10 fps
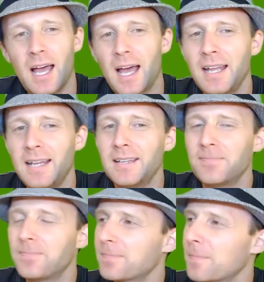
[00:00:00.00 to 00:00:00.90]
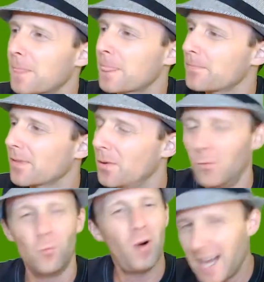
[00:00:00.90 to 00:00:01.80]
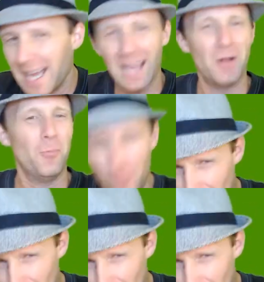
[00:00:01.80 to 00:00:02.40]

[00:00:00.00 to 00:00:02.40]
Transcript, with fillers: I I why?